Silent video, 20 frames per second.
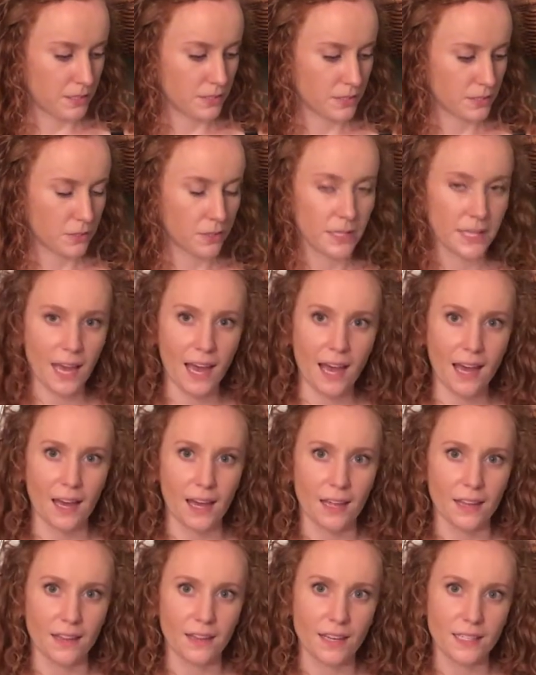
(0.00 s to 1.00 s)
So
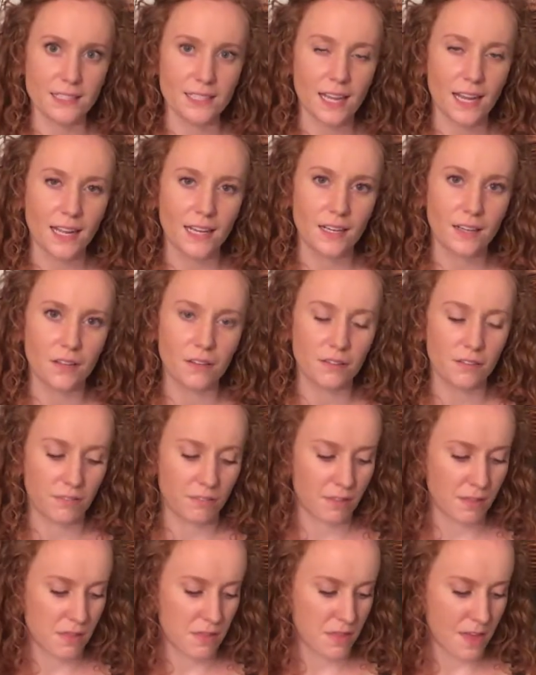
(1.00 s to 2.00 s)
yeah, that's kind
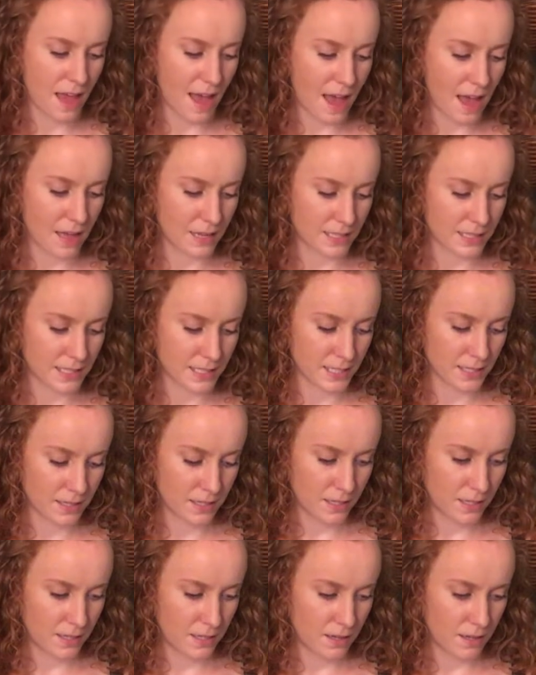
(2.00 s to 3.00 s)
of that.
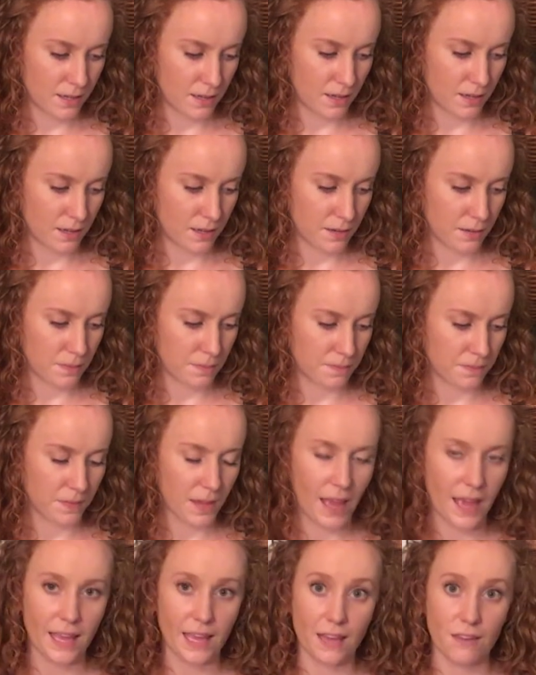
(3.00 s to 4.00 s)

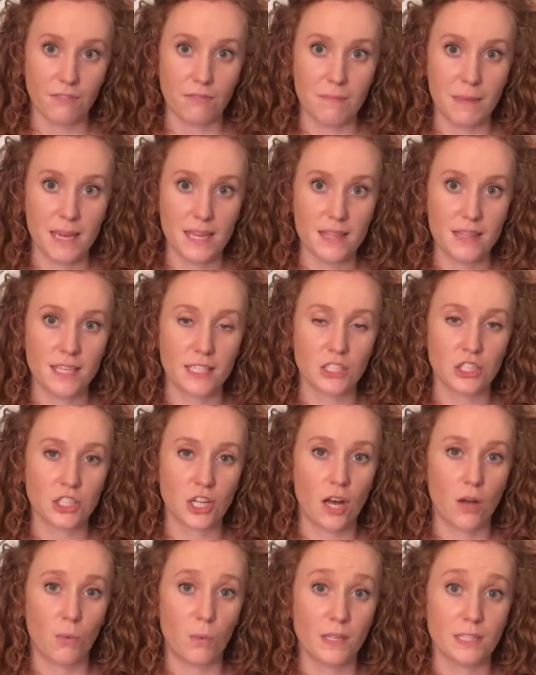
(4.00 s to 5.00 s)
I have made this
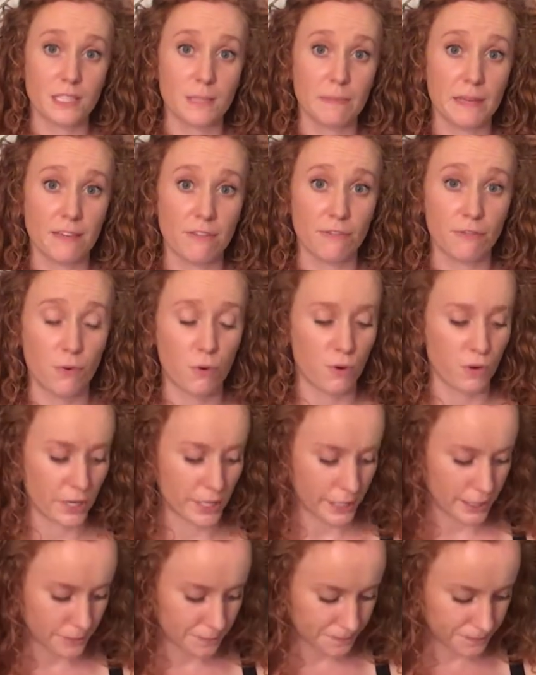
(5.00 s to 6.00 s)
shawl once
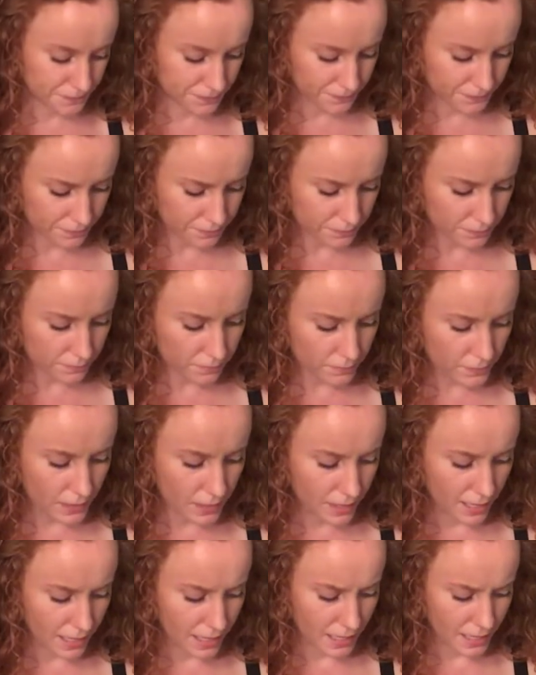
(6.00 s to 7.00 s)
before,
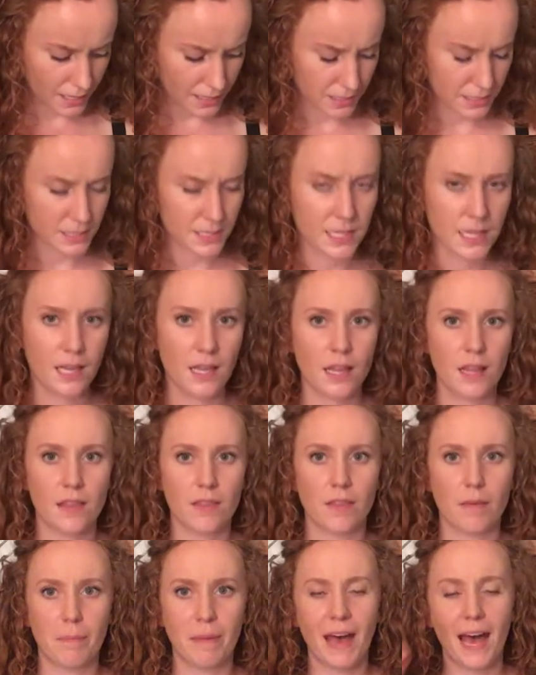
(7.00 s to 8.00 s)
and
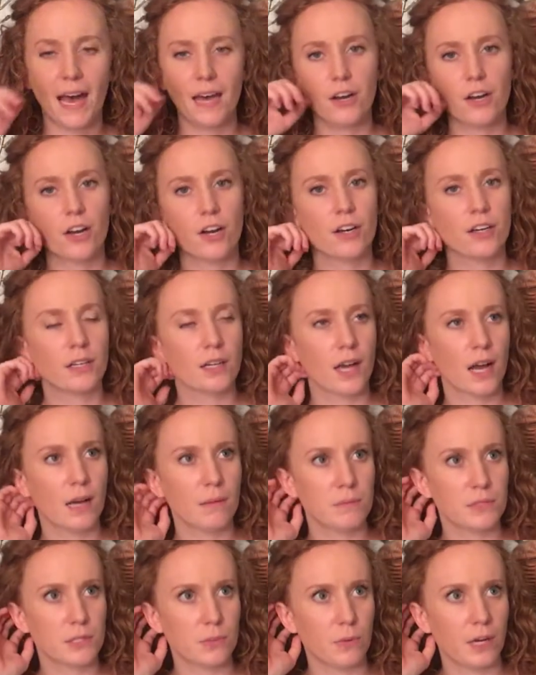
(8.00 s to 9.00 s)
the pattern
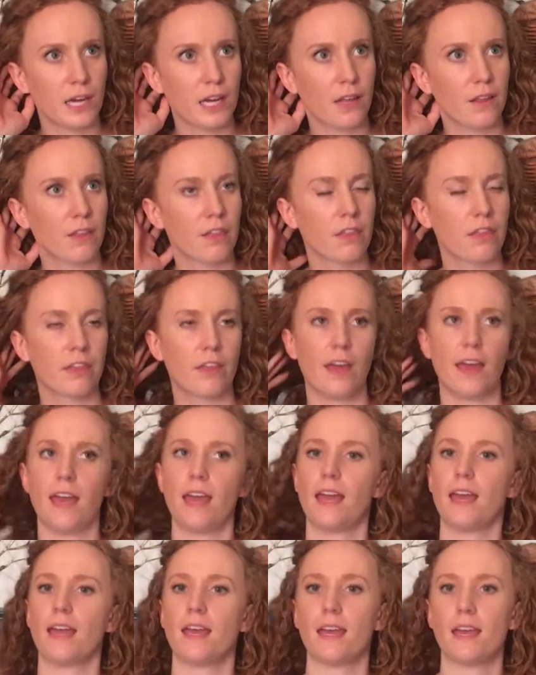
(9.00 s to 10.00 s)
comes with
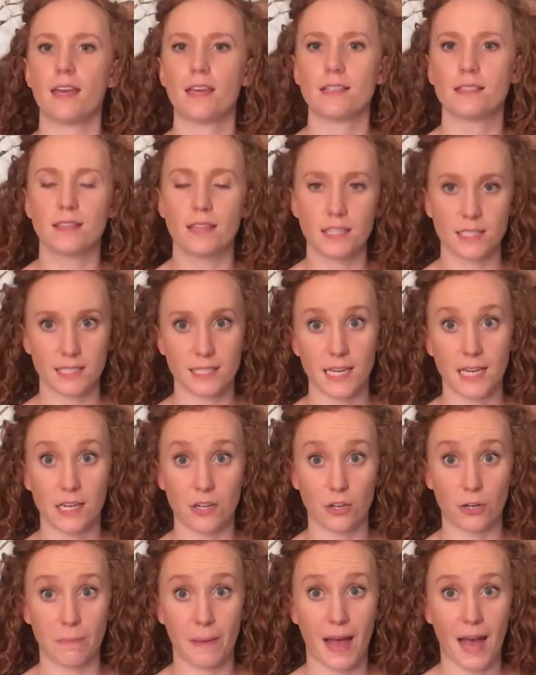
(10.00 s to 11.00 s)
the
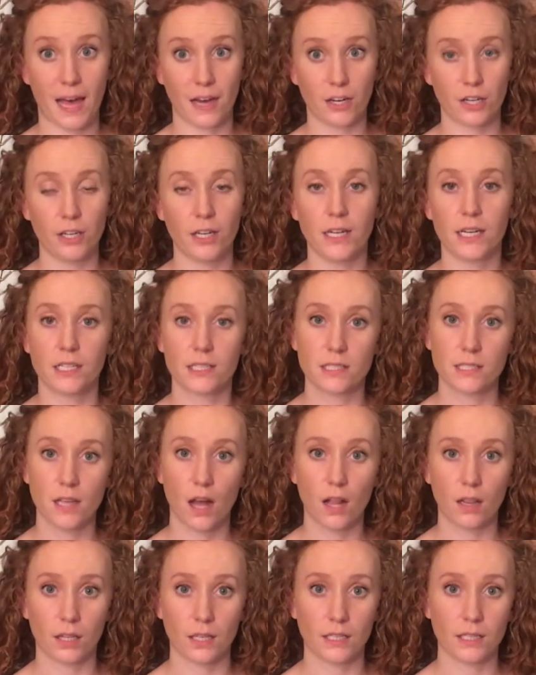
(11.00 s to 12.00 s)
standard pattern in a
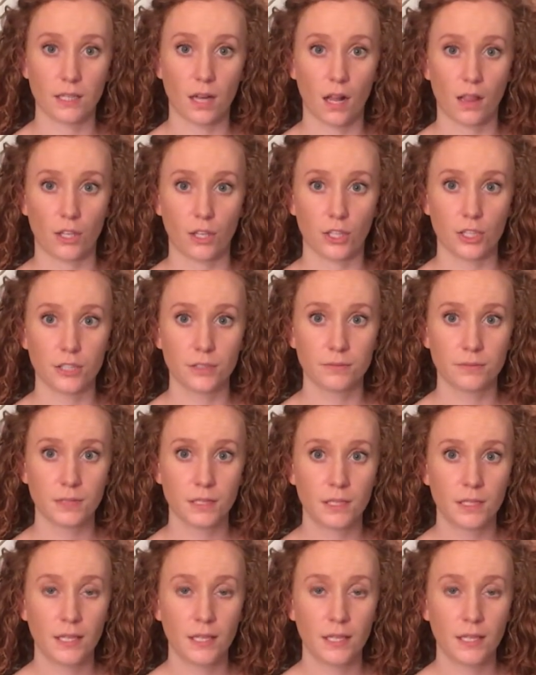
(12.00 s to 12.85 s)
solid color.